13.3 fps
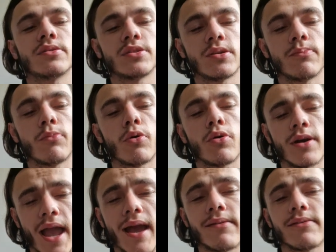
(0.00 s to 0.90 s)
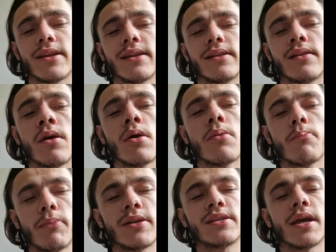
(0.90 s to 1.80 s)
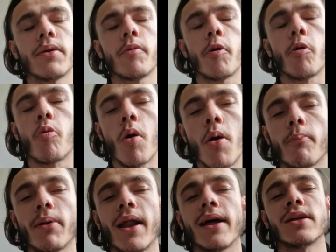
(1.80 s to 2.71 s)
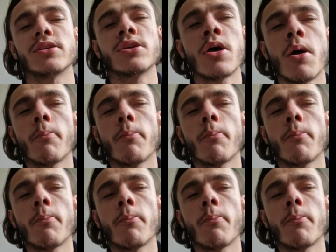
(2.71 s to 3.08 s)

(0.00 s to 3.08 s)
some more captain material players.